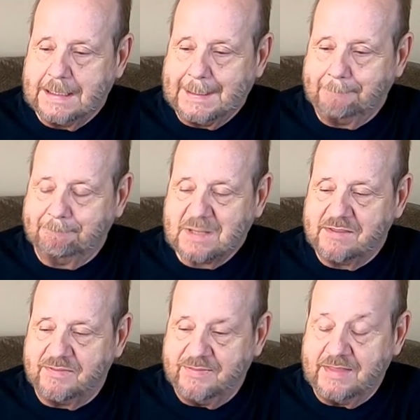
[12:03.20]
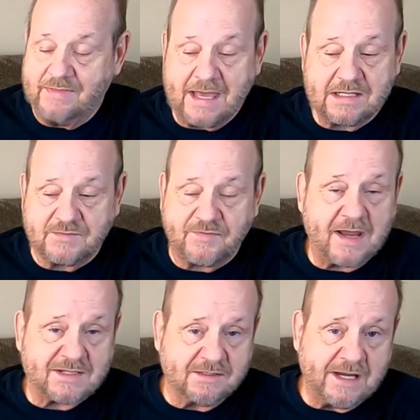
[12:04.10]
uh, th that is
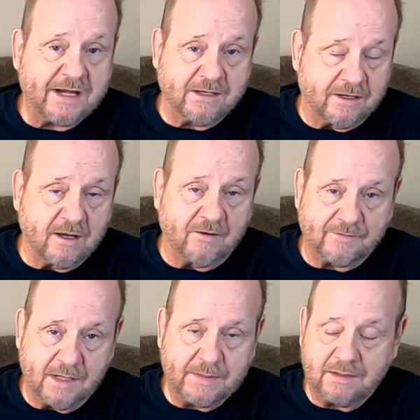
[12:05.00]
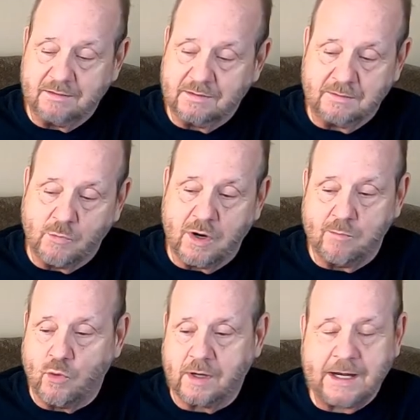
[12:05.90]
fascinating enough I mean more
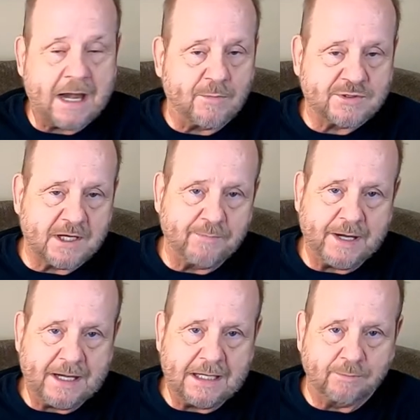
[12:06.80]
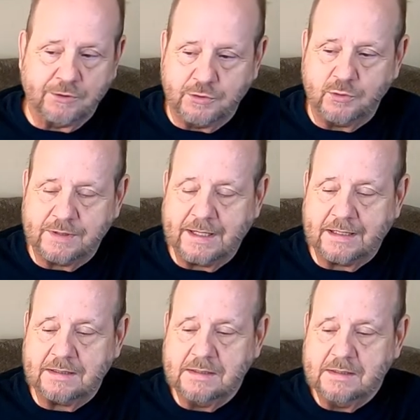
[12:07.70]
and more cameras are being able to do
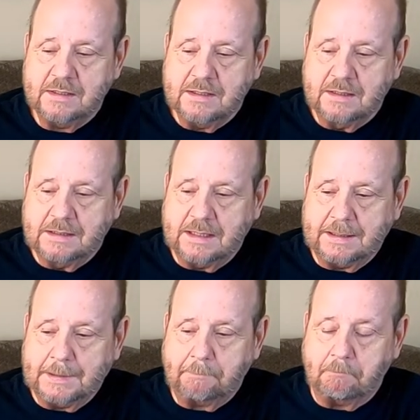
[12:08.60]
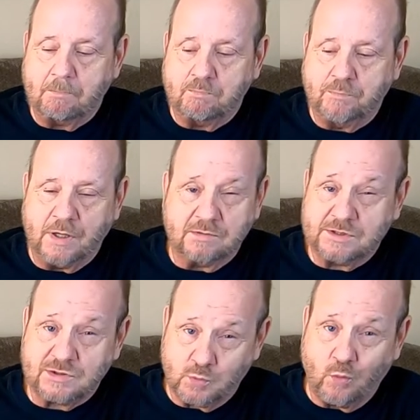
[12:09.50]
that uh, but
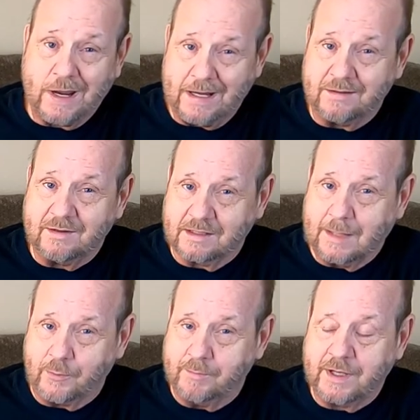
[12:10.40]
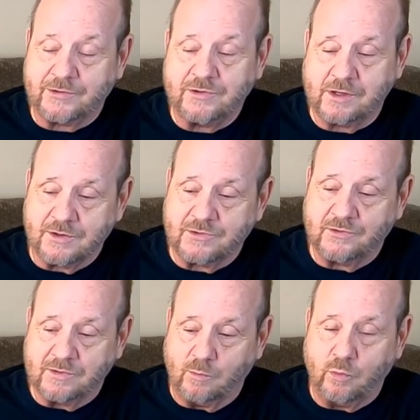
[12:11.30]
just wait a couple minutes you're gonna
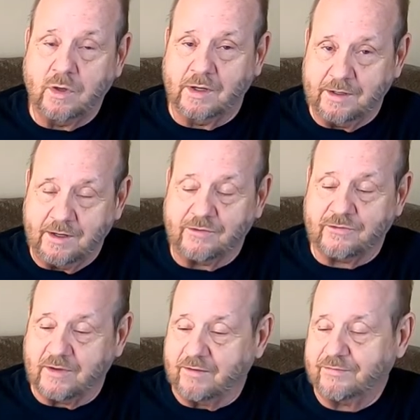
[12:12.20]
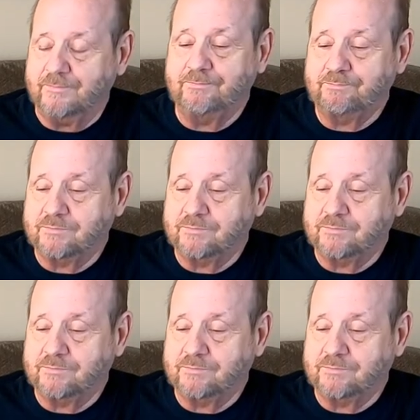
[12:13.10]
see some really neat stuff